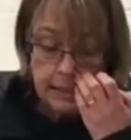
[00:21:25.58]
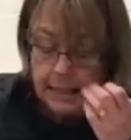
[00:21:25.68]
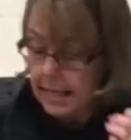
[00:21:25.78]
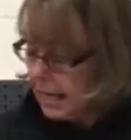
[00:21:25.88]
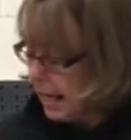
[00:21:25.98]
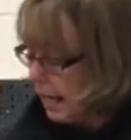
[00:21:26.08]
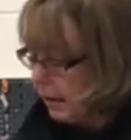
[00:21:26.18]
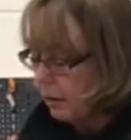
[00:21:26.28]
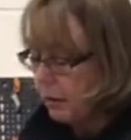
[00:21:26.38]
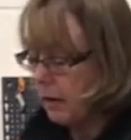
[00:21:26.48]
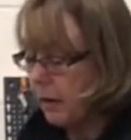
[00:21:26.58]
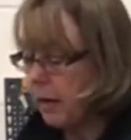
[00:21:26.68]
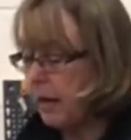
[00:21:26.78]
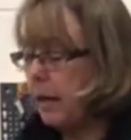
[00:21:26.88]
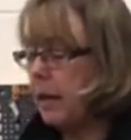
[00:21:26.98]
So then you can see
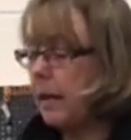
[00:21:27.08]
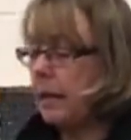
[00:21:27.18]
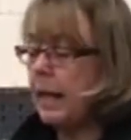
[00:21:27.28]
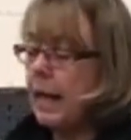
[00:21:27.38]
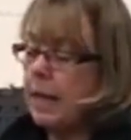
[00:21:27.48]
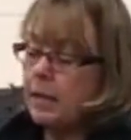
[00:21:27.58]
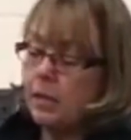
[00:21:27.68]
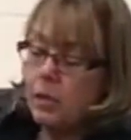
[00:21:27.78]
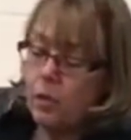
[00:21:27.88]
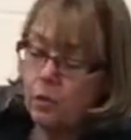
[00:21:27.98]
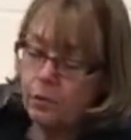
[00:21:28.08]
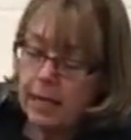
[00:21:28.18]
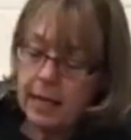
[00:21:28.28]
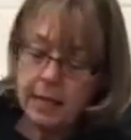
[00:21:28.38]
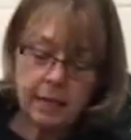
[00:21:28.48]
how
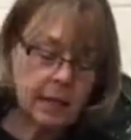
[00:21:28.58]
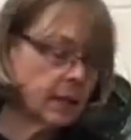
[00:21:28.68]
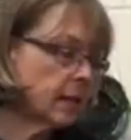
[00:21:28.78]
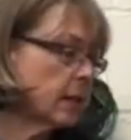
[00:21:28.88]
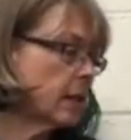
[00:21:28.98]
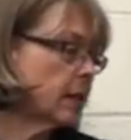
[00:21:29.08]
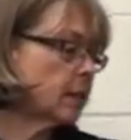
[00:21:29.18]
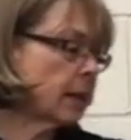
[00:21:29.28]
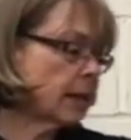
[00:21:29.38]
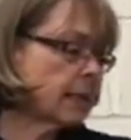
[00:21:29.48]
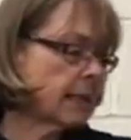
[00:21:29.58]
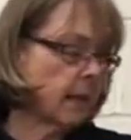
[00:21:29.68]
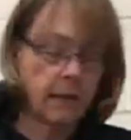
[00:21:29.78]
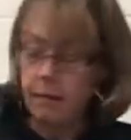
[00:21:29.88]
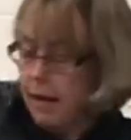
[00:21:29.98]
that has a soft end
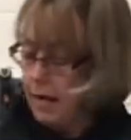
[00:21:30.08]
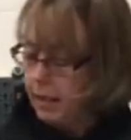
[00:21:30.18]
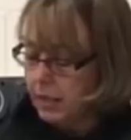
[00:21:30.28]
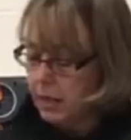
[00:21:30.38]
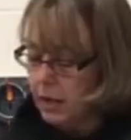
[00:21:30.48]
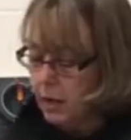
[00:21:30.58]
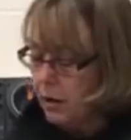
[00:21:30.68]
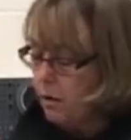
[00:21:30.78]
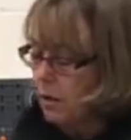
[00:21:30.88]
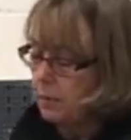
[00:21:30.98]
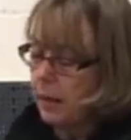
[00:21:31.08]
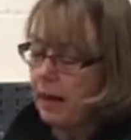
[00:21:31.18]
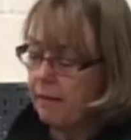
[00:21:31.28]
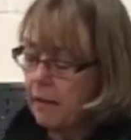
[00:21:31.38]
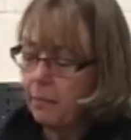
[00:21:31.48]
as well as the other end,
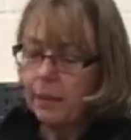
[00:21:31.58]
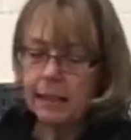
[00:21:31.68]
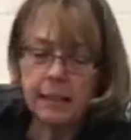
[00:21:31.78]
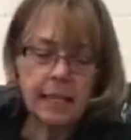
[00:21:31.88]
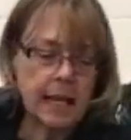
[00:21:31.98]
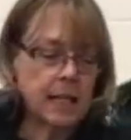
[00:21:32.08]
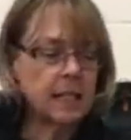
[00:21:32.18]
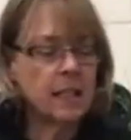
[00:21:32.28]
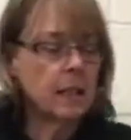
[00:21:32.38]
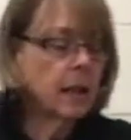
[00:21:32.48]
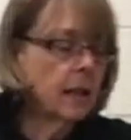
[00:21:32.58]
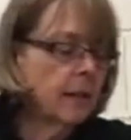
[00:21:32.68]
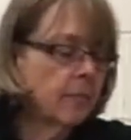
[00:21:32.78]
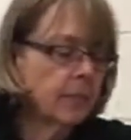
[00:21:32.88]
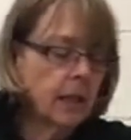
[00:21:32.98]
whereas by having a
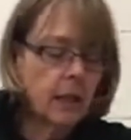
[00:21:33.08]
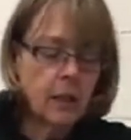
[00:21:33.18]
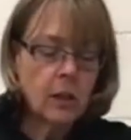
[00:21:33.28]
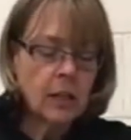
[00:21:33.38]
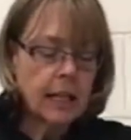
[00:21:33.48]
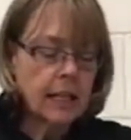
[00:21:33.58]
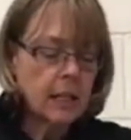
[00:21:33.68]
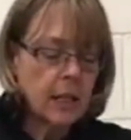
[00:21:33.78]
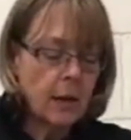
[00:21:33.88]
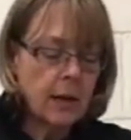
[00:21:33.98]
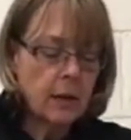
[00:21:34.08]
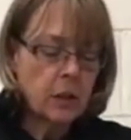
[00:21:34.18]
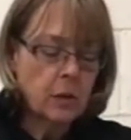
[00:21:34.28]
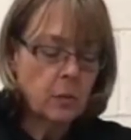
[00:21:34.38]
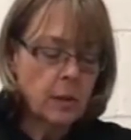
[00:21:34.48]
blunt end,
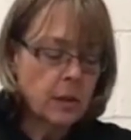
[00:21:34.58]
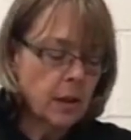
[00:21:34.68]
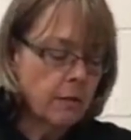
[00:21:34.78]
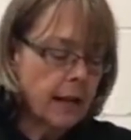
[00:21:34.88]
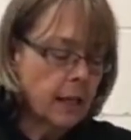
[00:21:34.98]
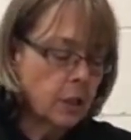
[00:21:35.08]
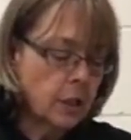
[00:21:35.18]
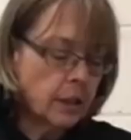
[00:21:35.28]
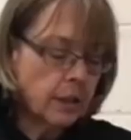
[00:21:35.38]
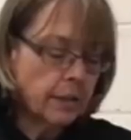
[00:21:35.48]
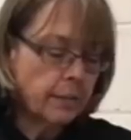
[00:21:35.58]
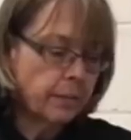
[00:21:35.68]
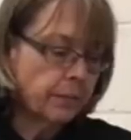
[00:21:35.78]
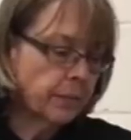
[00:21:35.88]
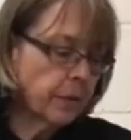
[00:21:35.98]
looks like it's going in just one
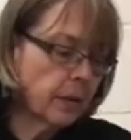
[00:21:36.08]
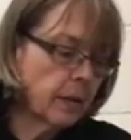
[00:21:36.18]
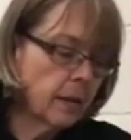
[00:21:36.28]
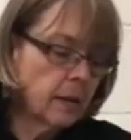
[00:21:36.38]
direction.